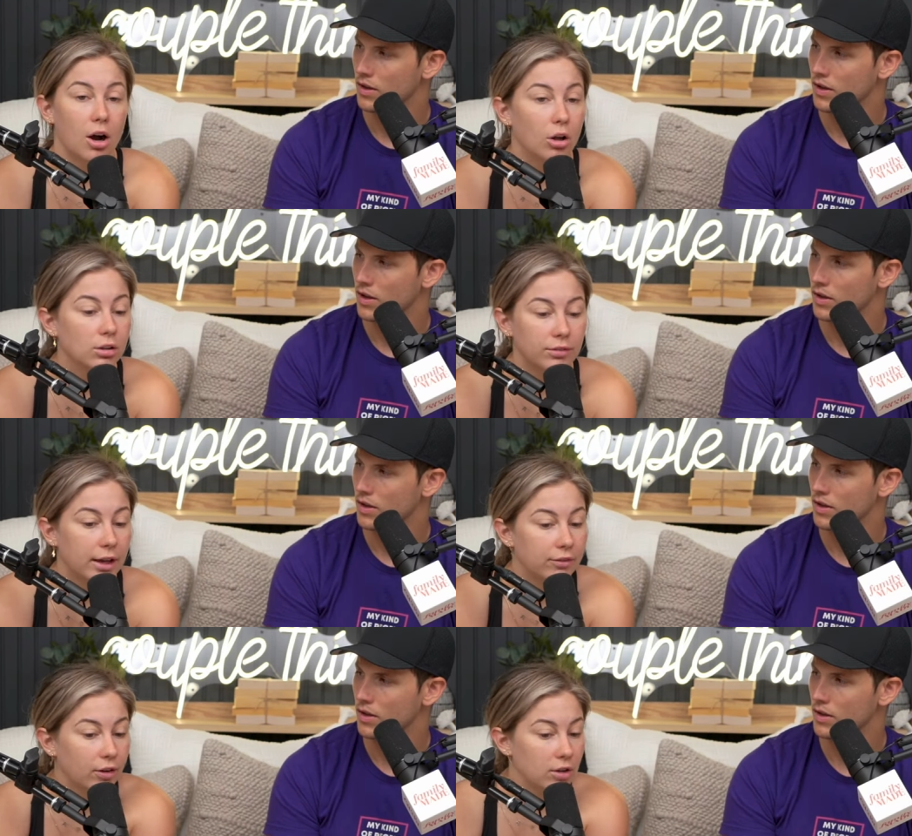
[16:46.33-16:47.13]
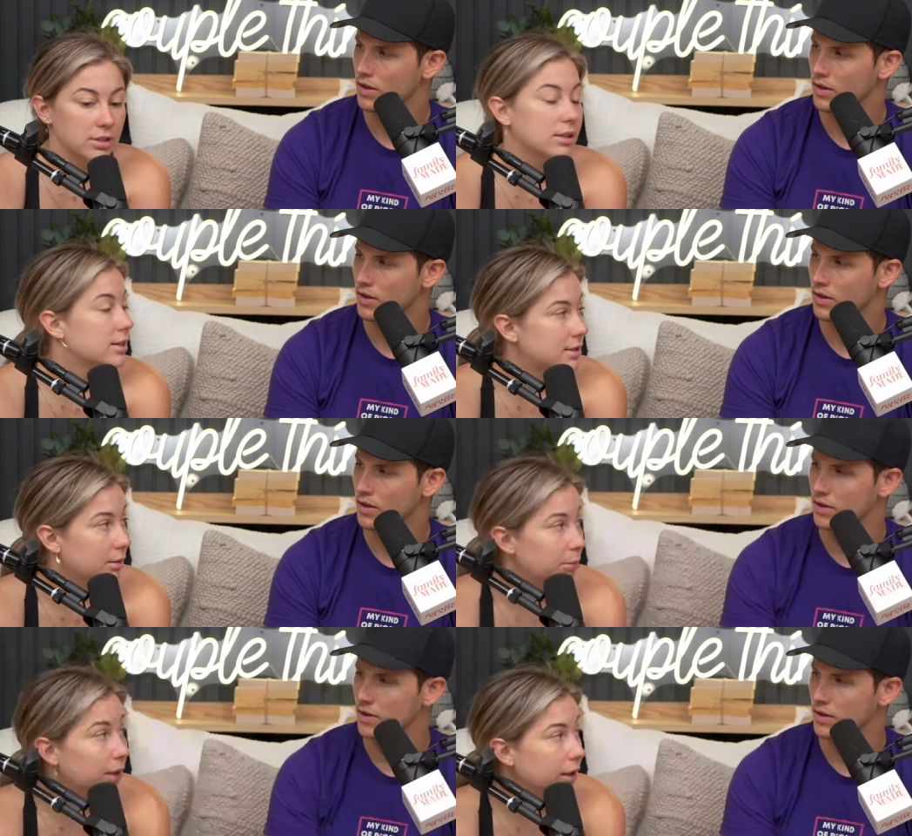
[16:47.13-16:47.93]
Speaker 1: all of that falls into the
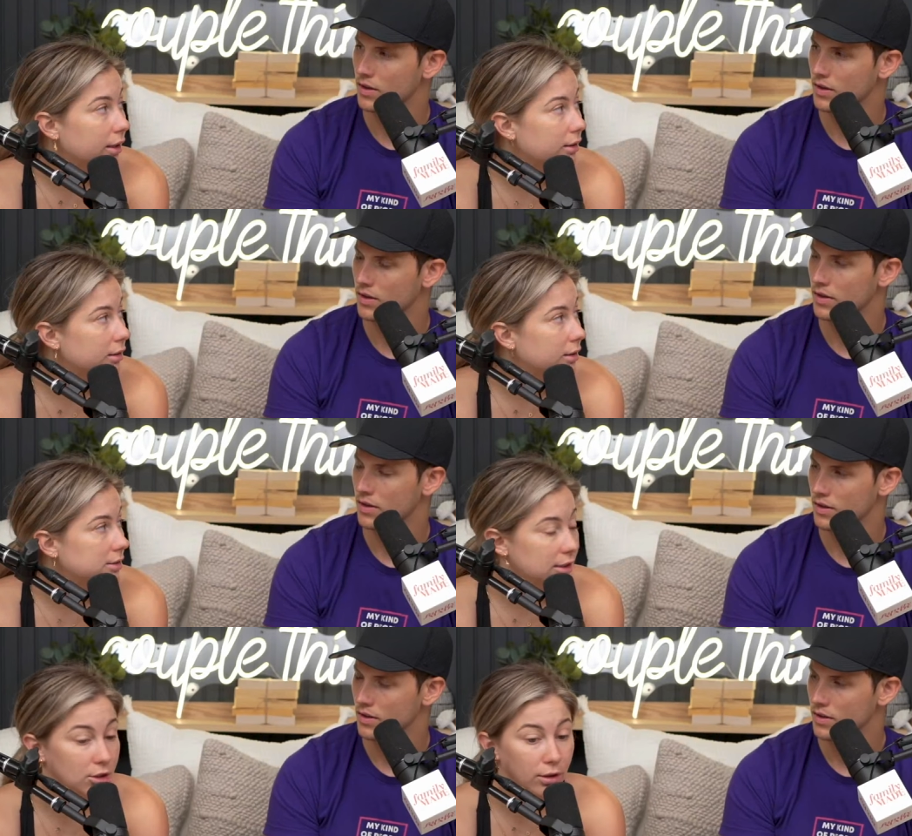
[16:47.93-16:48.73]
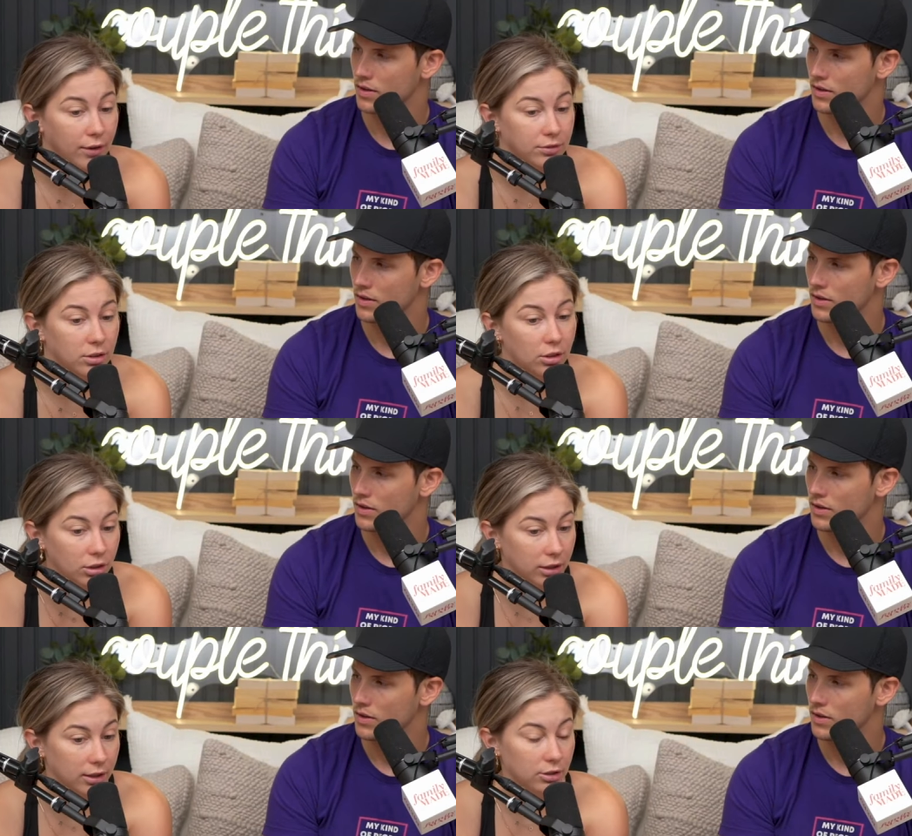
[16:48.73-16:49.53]
same bucket. It's like you have to
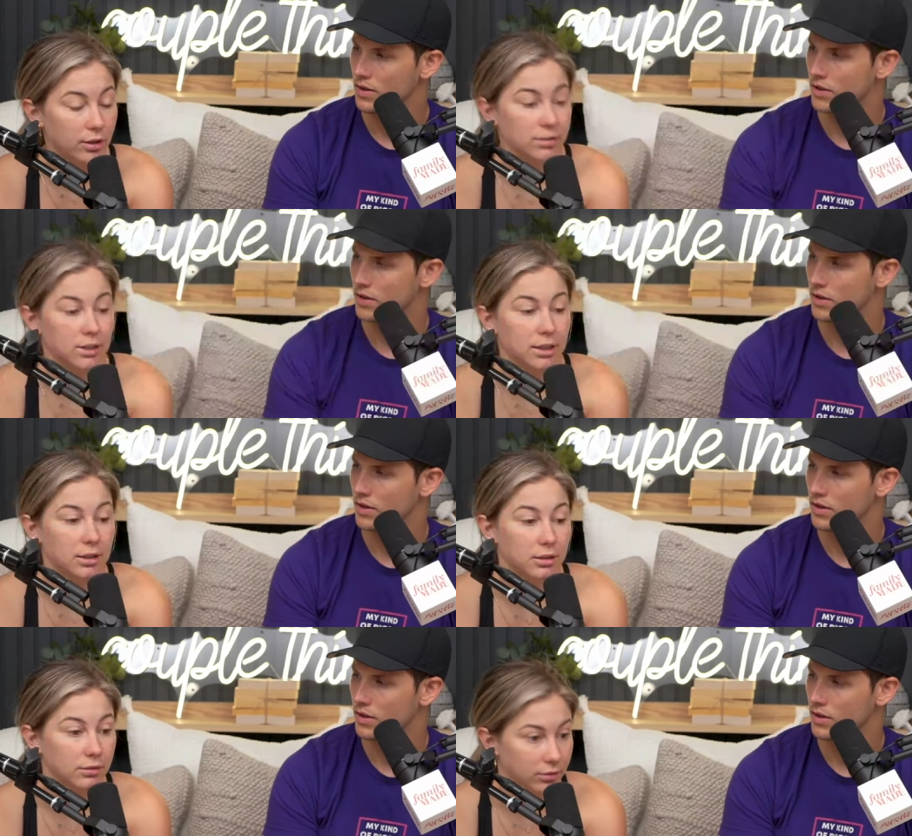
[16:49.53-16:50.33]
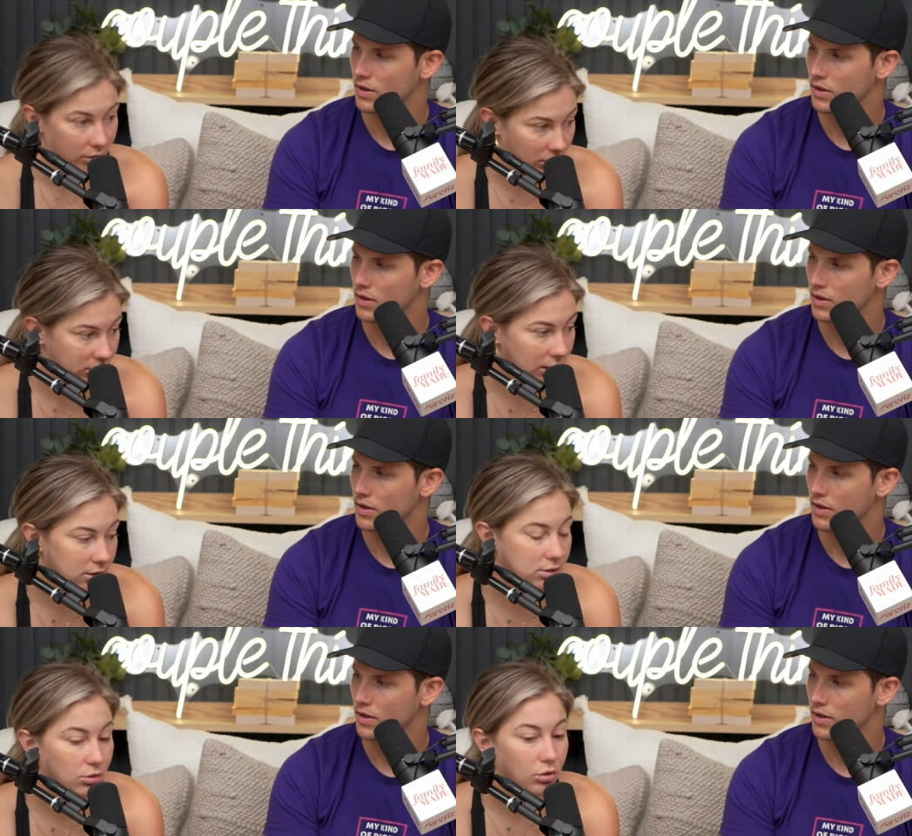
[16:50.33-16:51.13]
earn it. You have to get a good
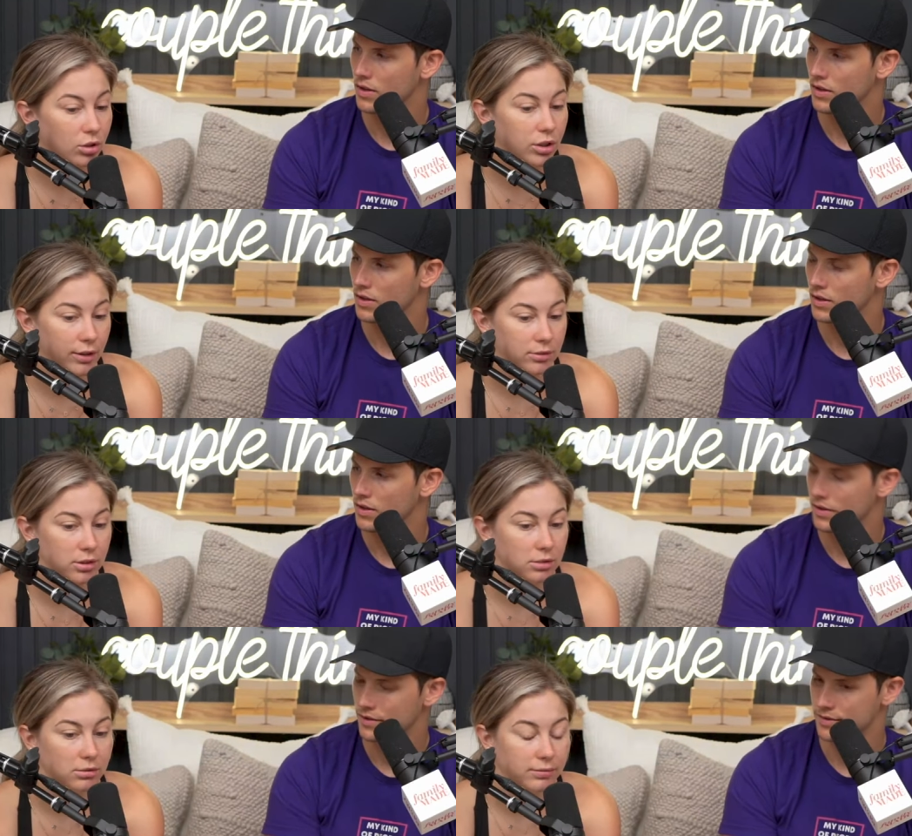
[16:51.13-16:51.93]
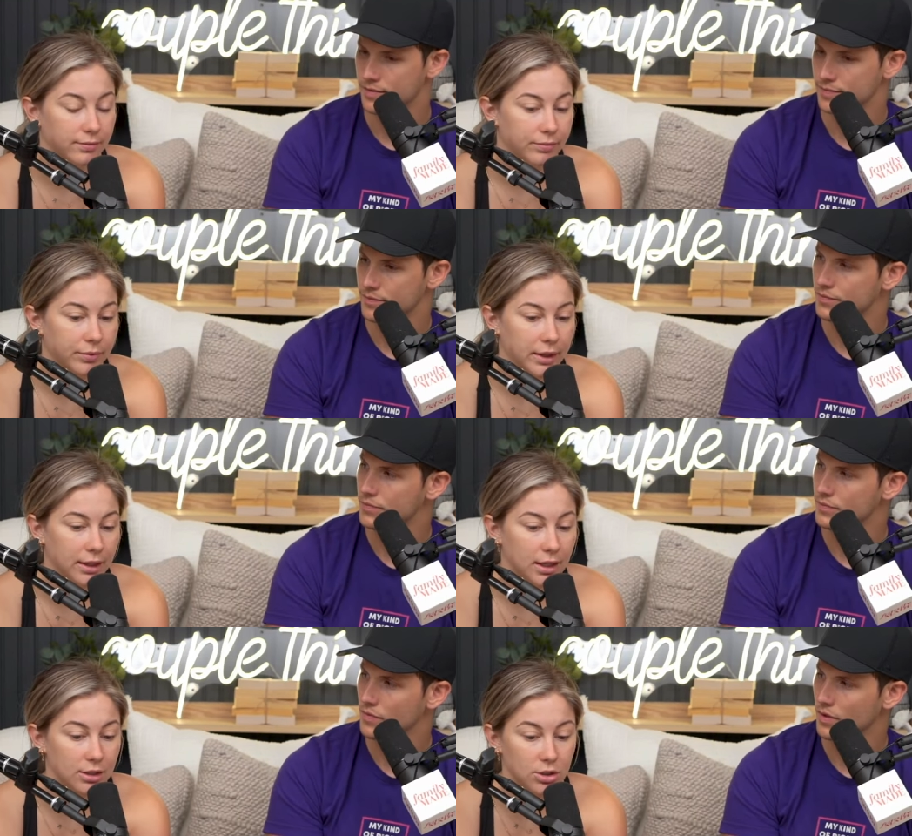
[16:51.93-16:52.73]
test score. You have to
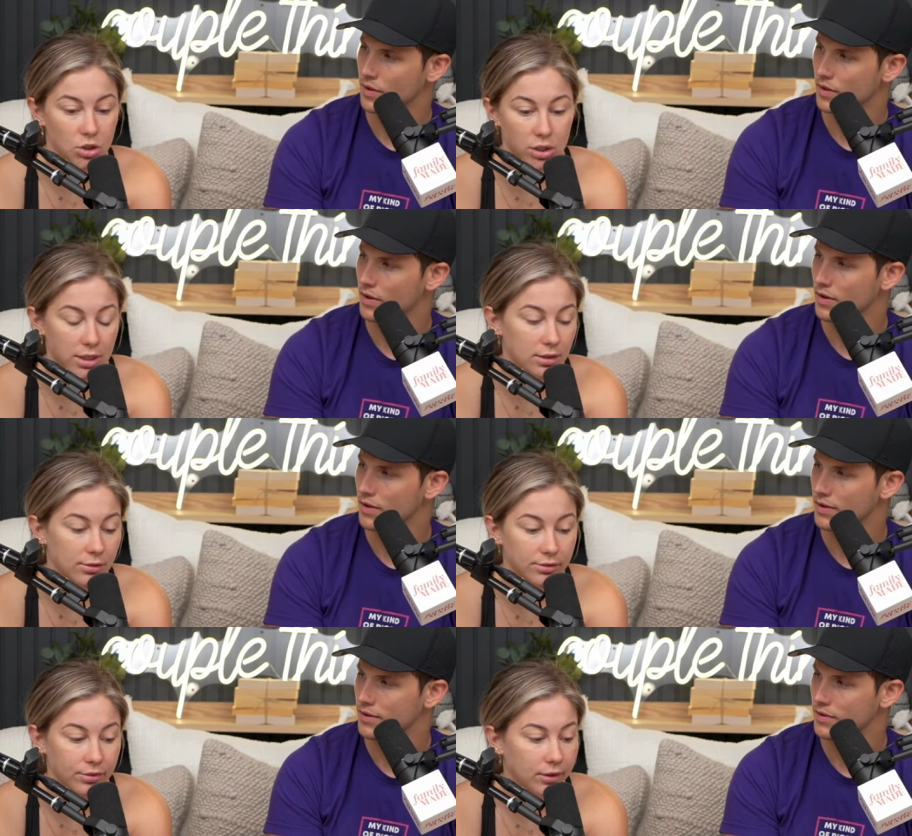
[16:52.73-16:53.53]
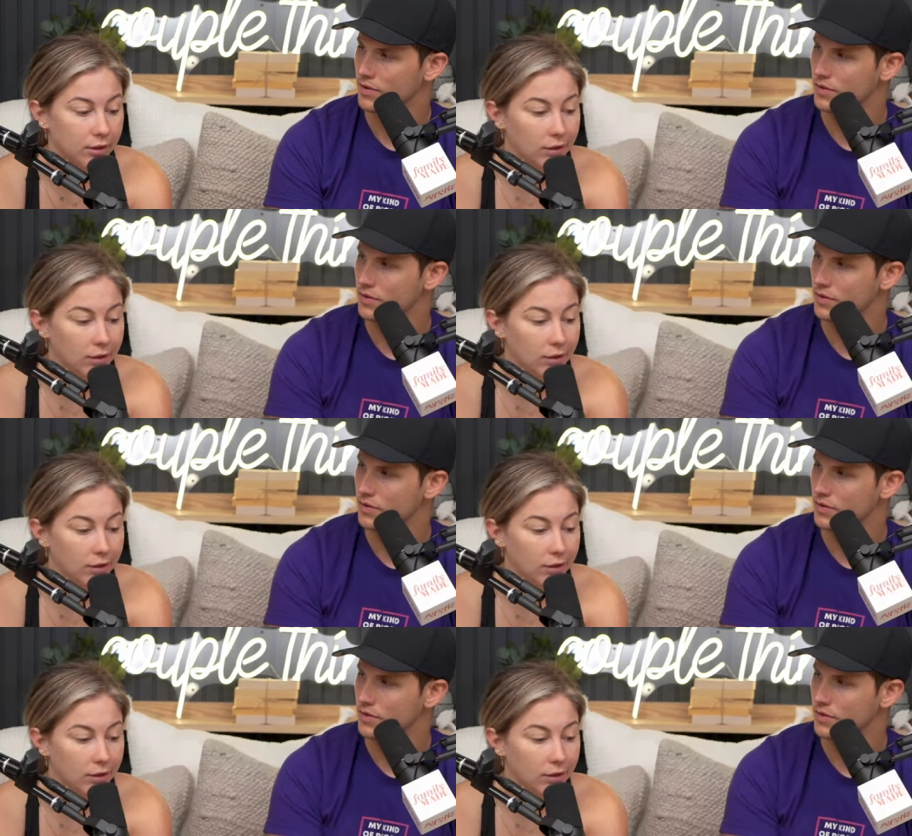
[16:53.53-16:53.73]
achieve,